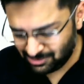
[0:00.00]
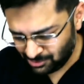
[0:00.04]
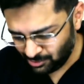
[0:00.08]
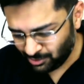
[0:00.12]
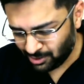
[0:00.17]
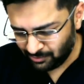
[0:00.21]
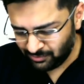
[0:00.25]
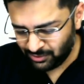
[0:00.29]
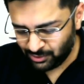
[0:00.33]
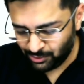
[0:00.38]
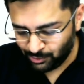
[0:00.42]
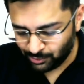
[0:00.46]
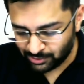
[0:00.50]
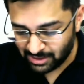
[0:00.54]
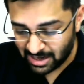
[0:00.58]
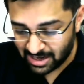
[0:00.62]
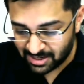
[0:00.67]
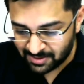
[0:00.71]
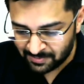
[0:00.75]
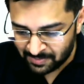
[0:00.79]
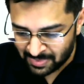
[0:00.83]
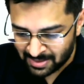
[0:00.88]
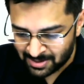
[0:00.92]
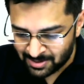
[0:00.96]
You, all of you know that.
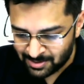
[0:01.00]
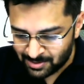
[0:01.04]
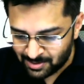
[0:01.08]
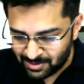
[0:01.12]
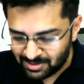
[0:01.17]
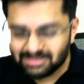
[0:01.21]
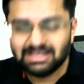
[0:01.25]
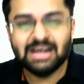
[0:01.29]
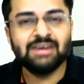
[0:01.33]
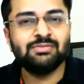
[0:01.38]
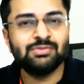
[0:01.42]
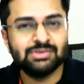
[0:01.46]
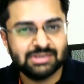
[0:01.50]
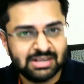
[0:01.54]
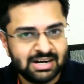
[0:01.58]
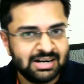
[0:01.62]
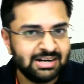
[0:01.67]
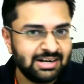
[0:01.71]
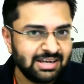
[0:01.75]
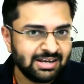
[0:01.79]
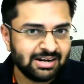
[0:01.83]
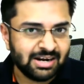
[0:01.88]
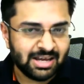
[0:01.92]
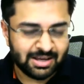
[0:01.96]
That was an
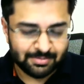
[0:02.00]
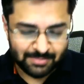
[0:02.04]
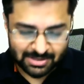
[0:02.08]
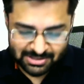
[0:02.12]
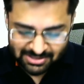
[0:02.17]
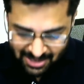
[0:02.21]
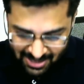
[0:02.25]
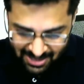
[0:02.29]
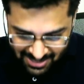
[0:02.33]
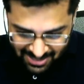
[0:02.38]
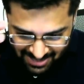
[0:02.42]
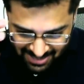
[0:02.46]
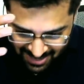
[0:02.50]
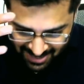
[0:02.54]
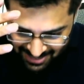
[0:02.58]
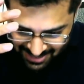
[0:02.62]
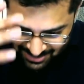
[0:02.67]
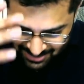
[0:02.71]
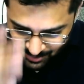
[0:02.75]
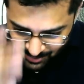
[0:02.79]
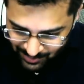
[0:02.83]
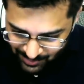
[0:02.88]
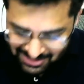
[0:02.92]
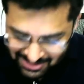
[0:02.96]
anticlimax. I, I
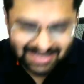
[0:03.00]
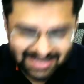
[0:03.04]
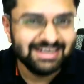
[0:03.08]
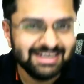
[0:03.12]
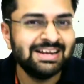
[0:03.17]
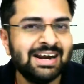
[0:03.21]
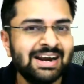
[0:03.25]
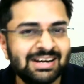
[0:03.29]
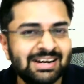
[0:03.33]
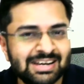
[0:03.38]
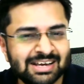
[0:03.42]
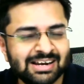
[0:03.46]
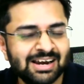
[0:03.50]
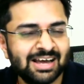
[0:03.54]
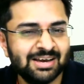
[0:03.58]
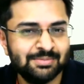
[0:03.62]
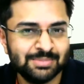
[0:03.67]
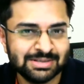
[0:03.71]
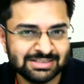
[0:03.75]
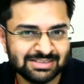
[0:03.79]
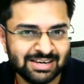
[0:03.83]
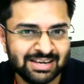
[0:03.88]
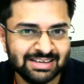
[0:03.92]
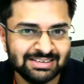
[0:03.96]
don't need an
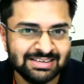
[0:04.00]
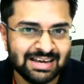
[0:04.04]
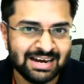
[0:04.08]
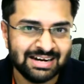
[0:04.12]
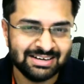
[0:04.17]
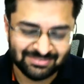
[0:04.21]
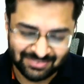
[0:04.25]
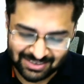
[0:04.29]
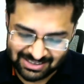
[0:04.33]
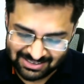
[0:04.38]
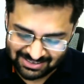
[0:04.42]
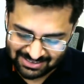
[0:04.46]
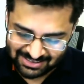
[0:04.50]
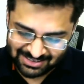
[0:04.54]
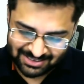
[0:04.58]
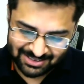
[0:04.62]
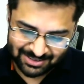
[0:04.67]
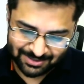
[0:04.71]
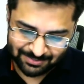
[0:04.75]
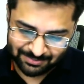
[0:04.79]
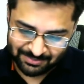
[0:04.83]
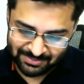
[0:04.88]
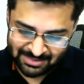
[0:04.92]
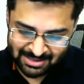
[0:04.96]
anticlimax like that. Fine.
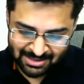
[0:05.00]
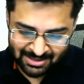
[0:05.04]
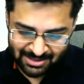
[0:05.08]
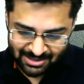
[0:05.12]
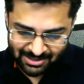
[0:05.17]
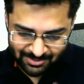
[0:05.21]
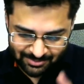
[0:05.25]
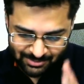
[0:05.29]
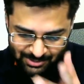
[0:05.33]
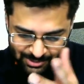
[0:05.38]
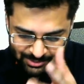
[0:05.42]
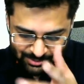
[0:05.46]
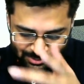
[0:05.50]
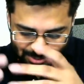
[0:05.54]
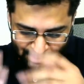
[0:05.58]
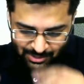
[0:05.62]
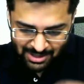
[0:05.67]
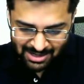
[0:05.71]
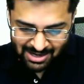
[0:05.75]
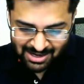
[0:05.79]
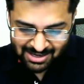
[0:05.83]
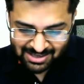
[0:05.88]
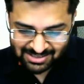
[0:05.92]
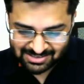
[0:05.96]
Uh, you, you,
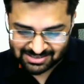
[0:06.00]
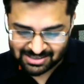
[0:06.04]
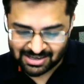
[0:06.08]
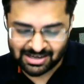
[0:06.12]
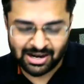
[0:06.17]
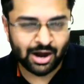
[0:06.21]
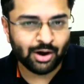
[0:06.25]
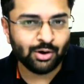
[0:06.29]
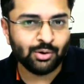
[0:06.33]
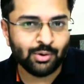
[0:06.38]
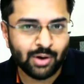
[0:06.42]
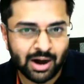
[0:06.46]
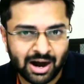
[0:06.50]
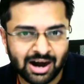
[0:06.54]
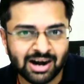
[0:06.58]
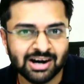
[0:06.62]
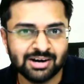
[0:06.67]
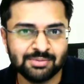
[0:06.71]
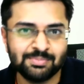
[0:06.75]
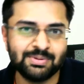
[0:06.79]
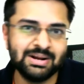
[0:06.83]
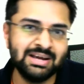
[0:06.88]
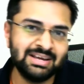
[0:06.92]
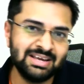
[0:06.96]
can understand how
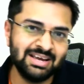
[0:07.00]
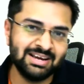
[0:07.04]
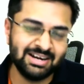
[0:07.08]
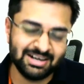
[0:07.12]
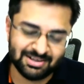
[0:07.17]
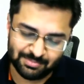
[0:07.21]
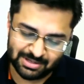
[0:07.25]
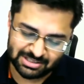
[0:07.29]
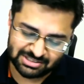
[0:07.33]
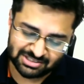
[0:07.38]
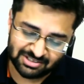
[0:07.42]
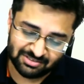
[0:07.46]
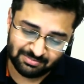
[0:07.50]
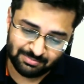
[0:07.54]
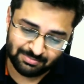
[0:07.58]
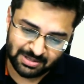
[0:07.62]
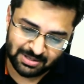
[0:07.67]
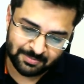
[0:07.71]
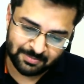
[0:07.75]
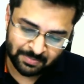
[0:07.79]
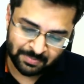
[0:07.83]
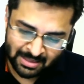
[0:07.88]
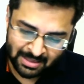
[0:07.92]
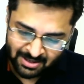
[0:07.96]
heartbreaking it must have
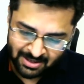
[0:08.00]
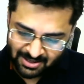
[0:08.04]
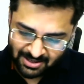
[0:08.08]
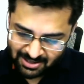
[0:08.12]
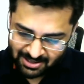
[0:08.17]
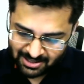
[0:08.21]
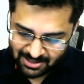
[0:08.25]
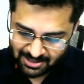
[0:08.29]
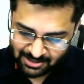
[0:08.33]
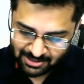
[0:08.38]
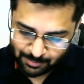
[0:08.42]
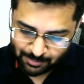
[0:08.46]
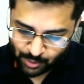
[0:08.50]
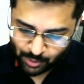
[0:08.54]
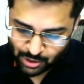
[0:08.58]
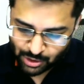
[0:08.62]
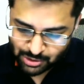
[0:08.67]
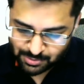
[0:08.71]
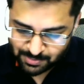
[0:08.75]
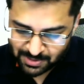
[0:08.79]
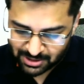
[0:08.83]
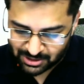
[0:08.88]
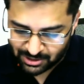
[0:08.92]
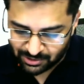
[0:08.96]
been. Uh, the
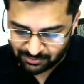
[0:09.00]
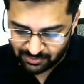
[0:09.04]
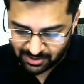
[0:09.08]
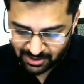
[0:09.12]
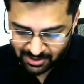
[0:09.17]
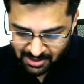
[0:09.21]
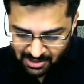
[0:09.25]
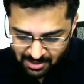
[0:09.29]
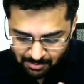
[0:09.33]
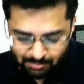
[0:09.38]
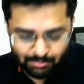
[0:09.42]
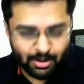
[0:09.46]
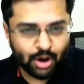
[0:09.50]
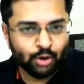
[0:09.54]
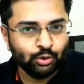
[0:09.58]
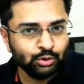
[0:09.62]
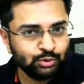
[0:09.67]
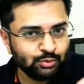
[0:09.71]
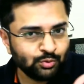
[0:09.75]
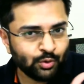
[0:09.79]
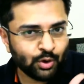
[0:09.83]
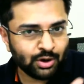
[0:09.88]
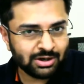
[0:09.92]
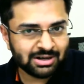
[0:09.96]
prospect of a mouth
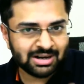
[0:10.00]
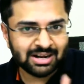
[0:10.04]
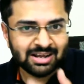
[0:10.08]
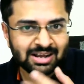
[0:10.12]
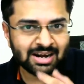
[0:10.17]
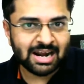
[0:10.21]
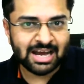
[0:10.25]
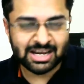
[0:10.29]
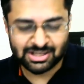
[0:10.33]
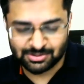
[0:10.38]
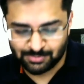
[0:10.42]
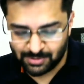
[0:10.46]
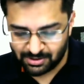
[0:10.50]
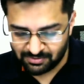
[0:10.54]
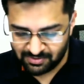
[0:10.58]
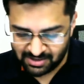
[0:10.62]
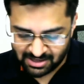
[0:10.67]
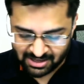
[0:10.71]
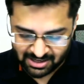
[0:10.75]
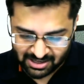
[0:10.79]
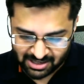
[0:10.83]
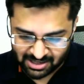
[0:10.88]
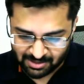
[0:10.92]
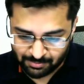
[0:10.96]
watering clash between
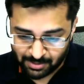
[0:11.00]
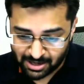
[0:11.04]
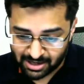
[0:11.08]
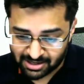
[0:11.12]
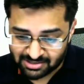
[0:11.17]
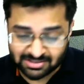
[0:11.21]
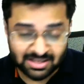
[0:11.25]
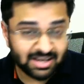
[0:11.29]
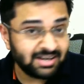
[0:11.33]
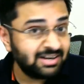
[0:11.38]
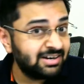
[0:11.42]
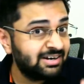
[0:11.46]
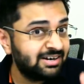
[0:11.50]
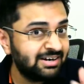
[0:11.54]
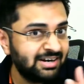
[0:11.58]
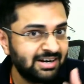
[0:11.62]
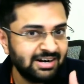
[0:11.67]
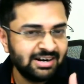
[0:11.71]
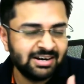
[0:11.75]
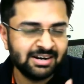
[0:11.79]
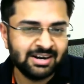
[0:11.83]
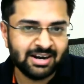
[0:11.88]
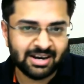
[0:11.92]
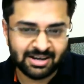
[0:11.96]
India and Pakistan in
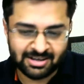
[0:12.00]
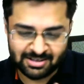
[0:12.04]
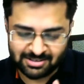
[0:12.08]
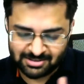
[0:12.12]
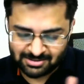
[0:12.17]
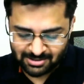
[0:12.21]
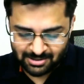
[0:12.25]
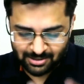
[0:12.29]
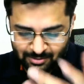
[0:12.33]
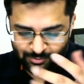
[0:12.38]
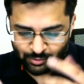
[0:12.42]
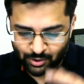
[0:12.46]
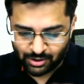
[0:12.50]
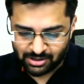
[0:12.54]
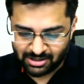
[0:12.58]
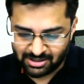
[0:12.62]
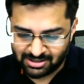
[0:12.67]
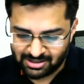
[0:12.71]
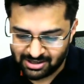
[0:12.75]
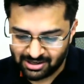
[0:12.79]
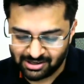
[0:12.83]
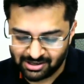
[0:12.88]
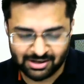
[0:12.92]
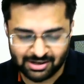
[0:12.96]
Eden Gardens. And what it
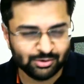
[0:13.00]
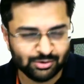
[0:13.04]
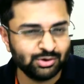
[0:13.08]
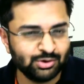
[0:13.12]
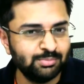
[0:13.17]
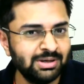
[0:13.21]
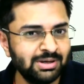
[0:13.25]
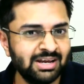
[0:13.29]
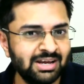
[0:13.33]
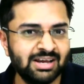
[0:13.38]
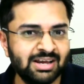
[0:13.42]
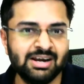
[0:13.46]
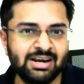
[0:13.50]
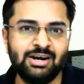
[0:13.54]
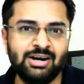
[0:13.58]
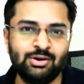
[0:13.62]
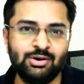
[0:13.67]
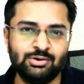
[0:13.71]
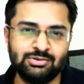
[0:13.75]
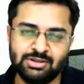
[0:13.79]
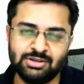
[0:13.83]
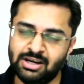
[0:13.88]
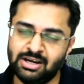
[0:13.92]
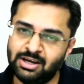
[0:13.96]
turned out to be England
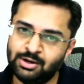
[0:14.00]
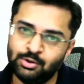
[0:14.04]
Australia.